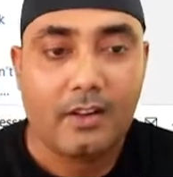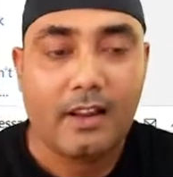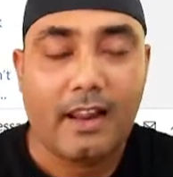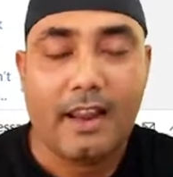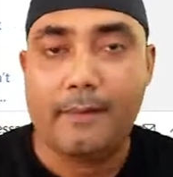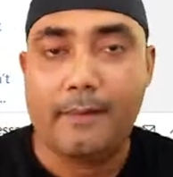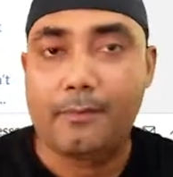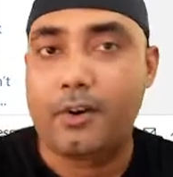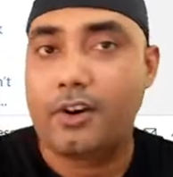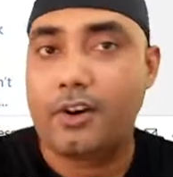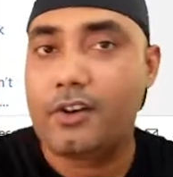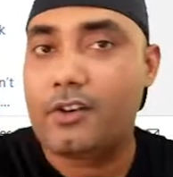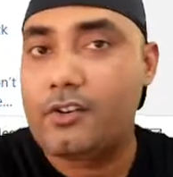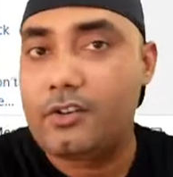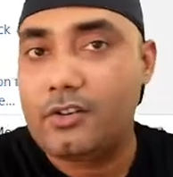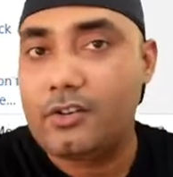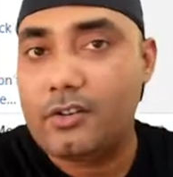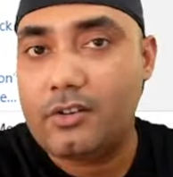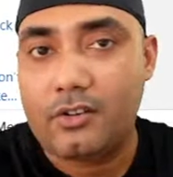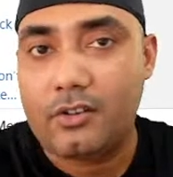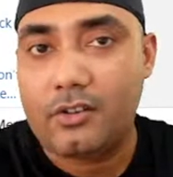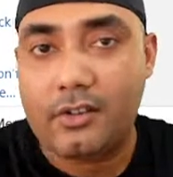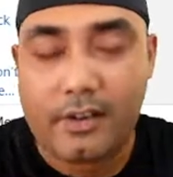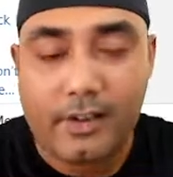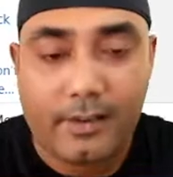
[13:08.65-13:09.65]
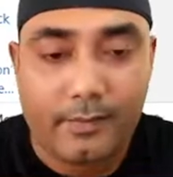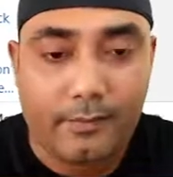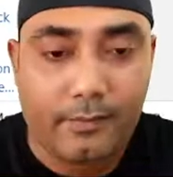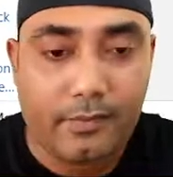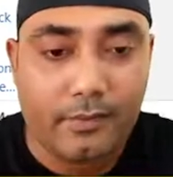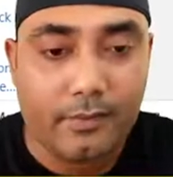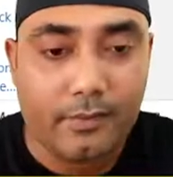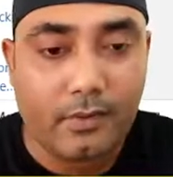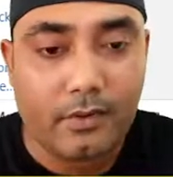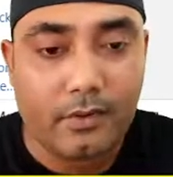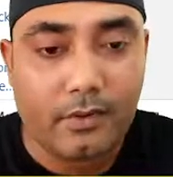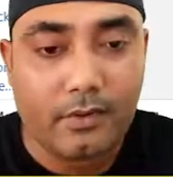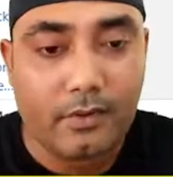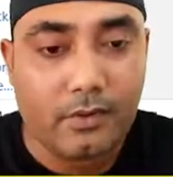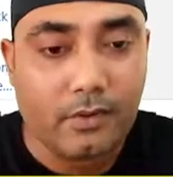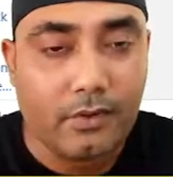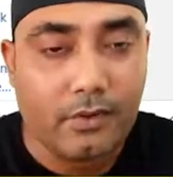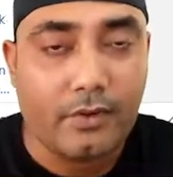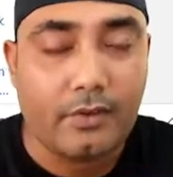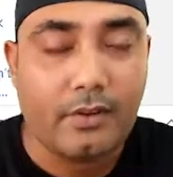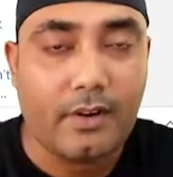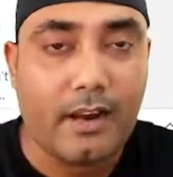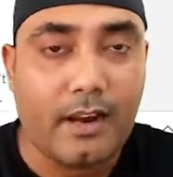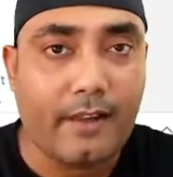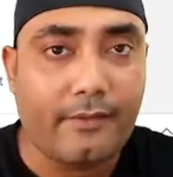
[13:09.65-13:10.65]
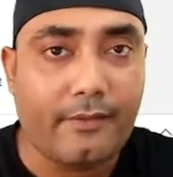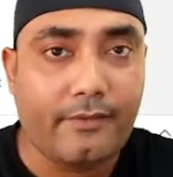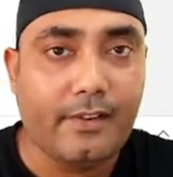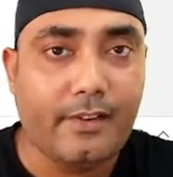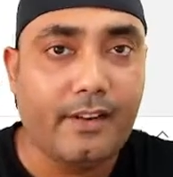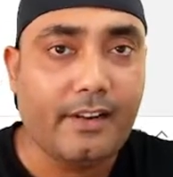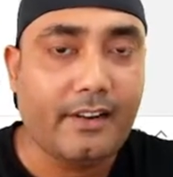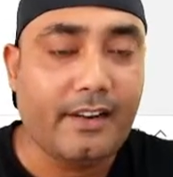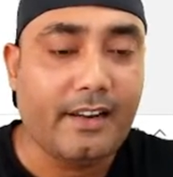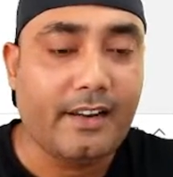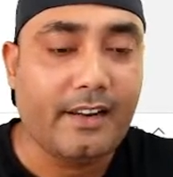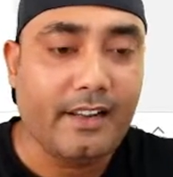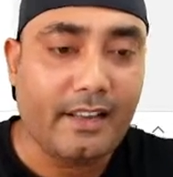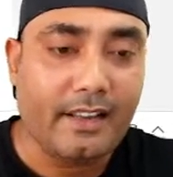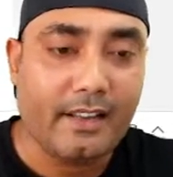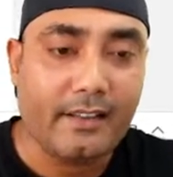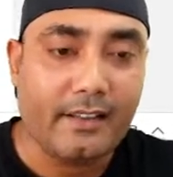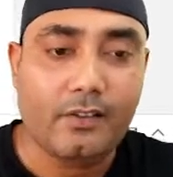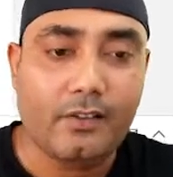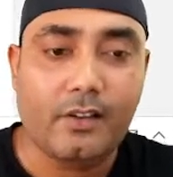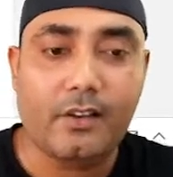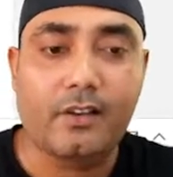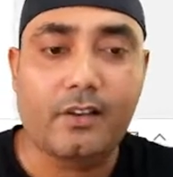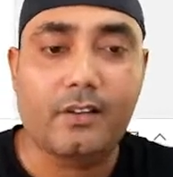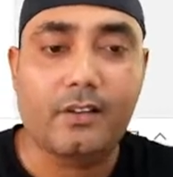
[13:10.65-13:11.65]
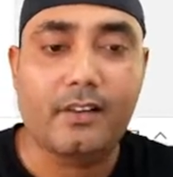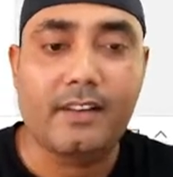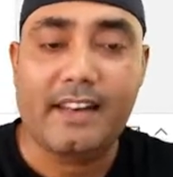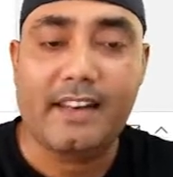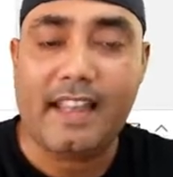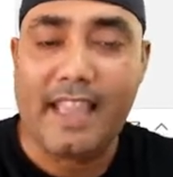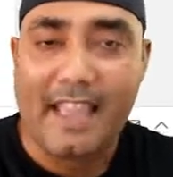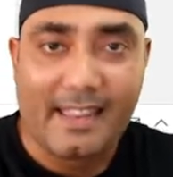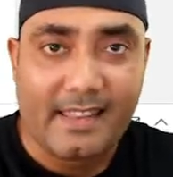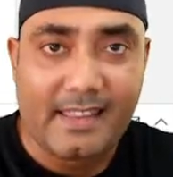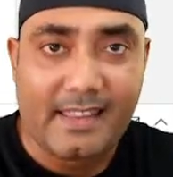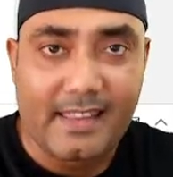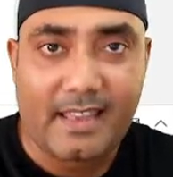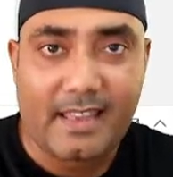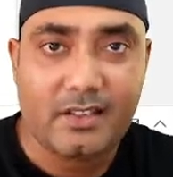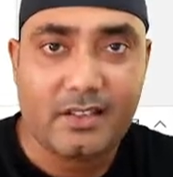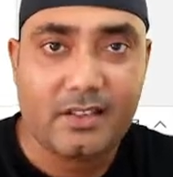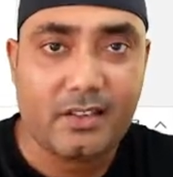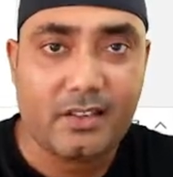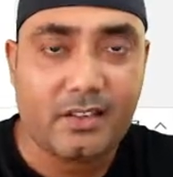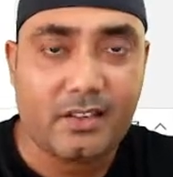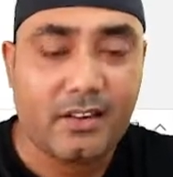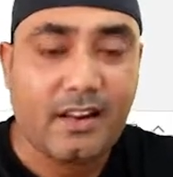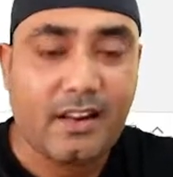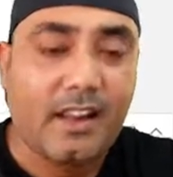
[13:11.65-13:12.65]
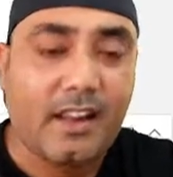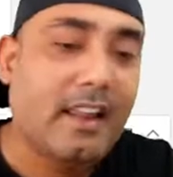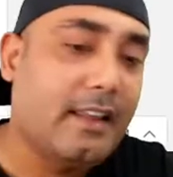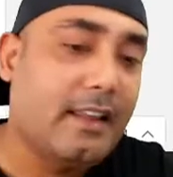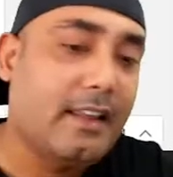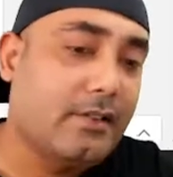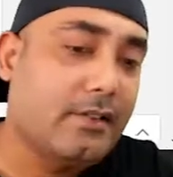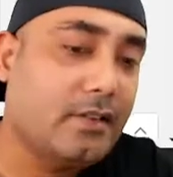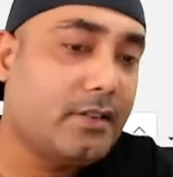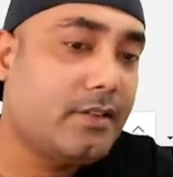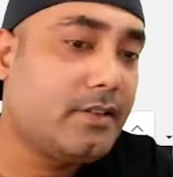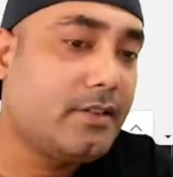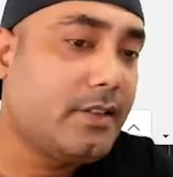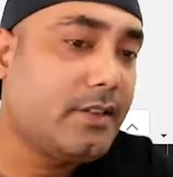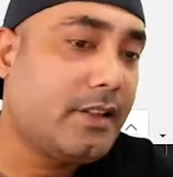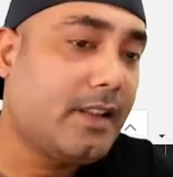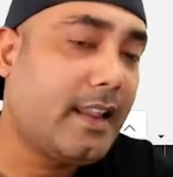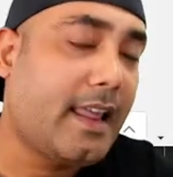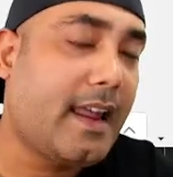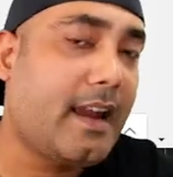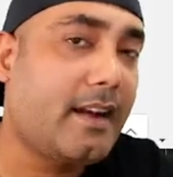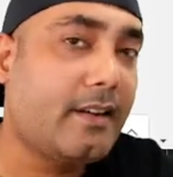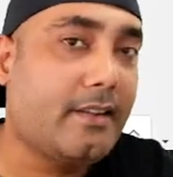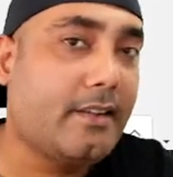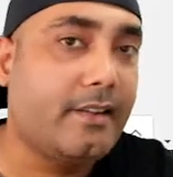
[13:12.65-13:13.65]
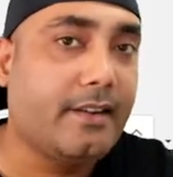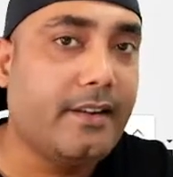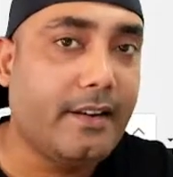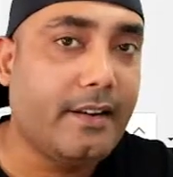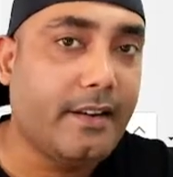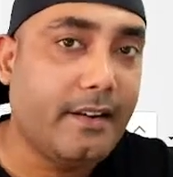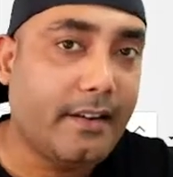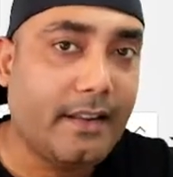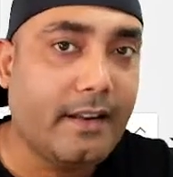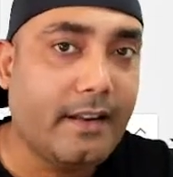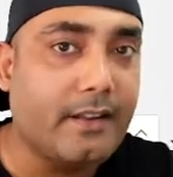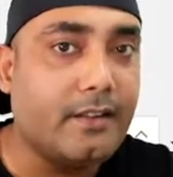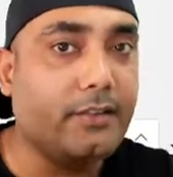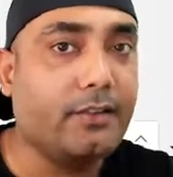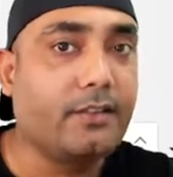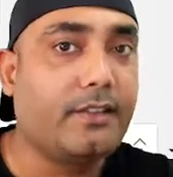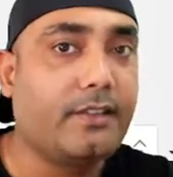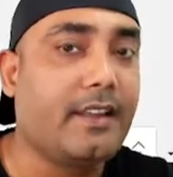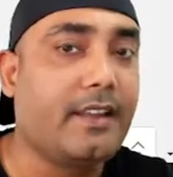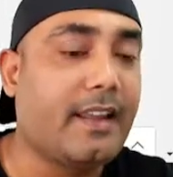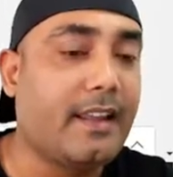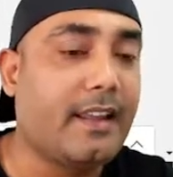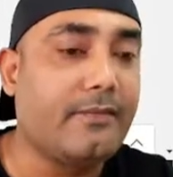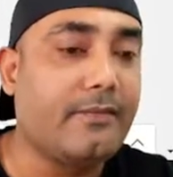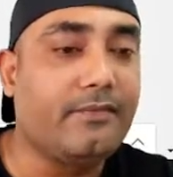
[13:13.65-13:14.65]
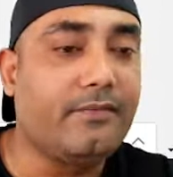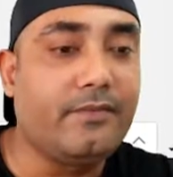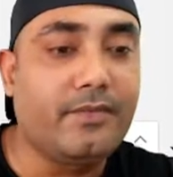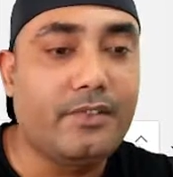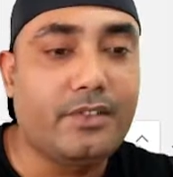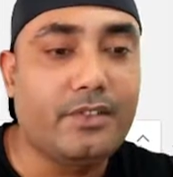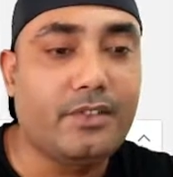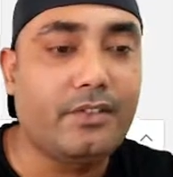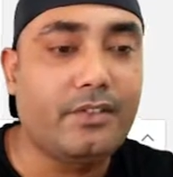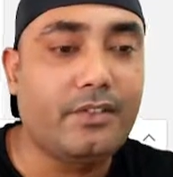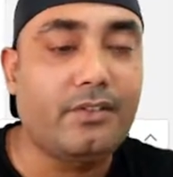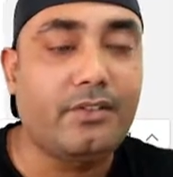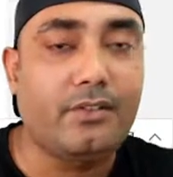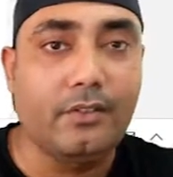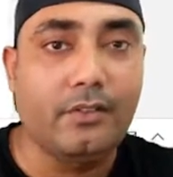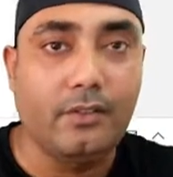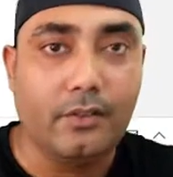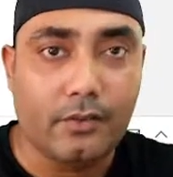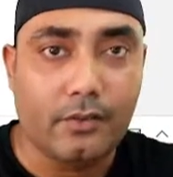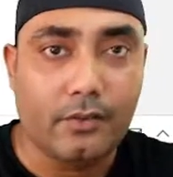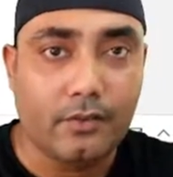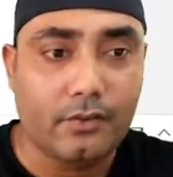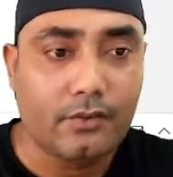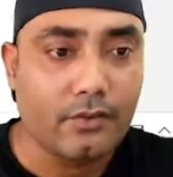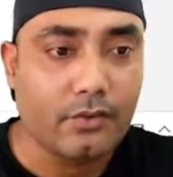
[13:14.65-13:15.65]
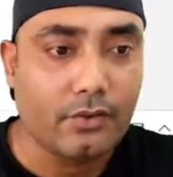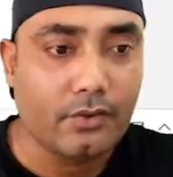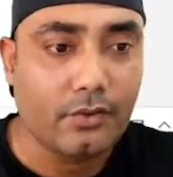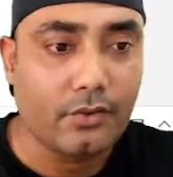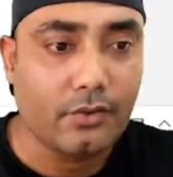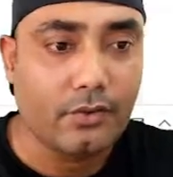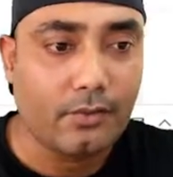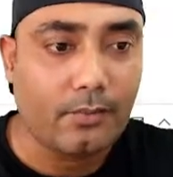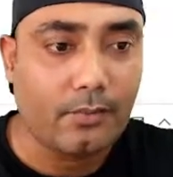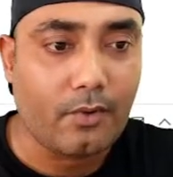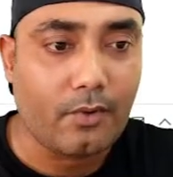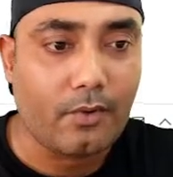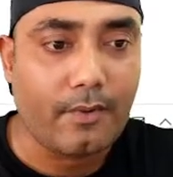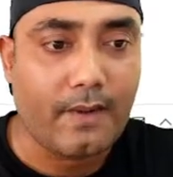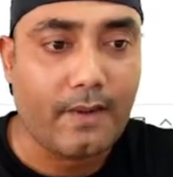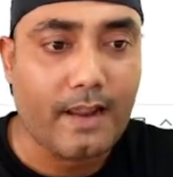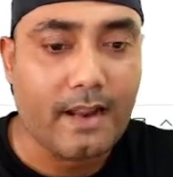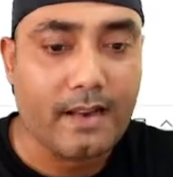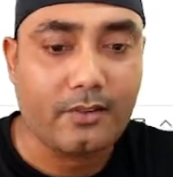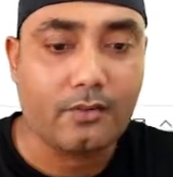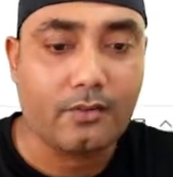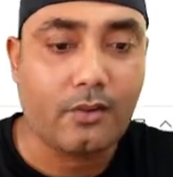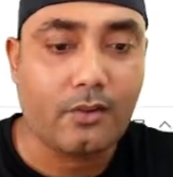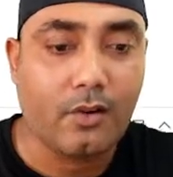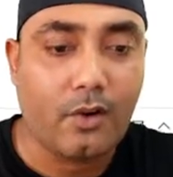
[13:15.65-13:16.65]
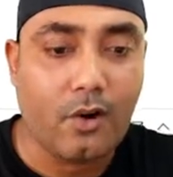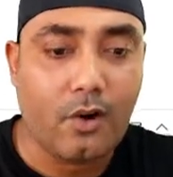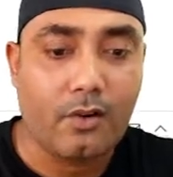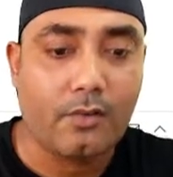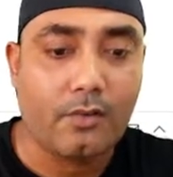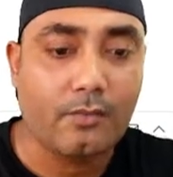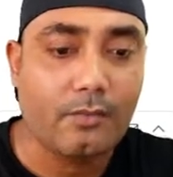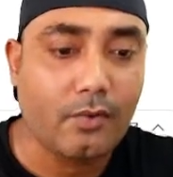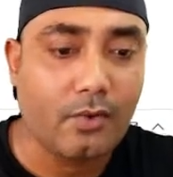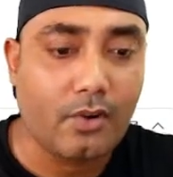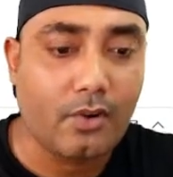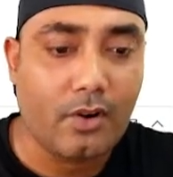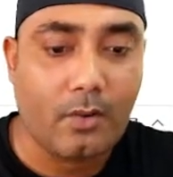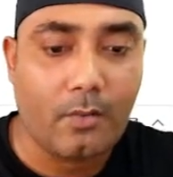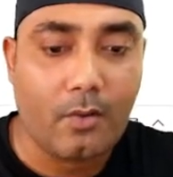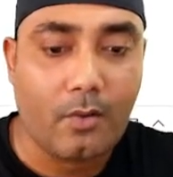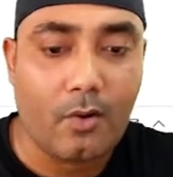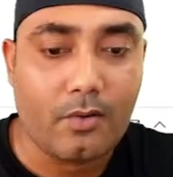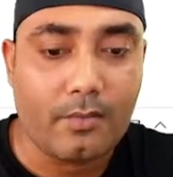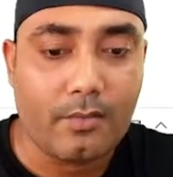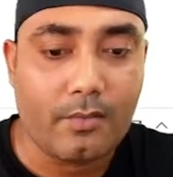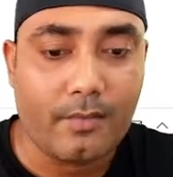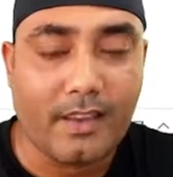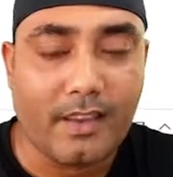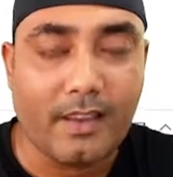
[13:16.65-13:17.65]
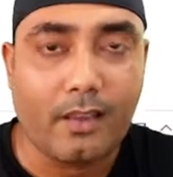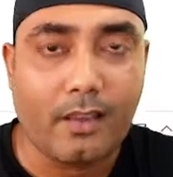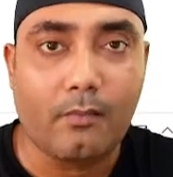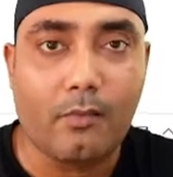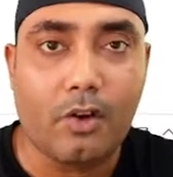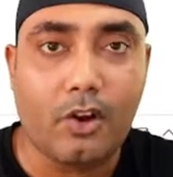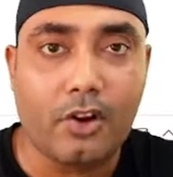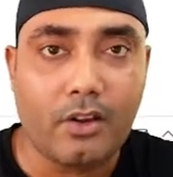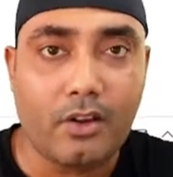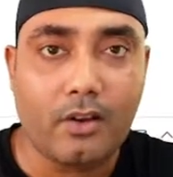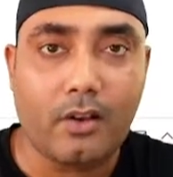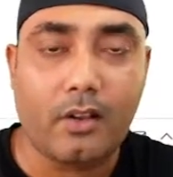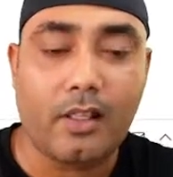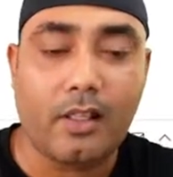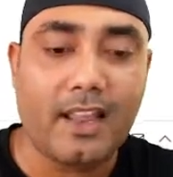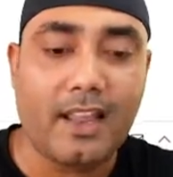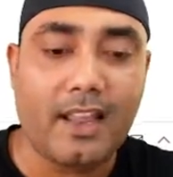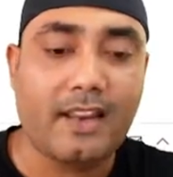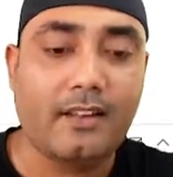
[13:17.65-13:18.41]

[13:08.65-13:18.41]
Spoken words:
but don't leave your affiliate link in any answer, and just tell at the end that they can visit you to your profile to learn more about making money online.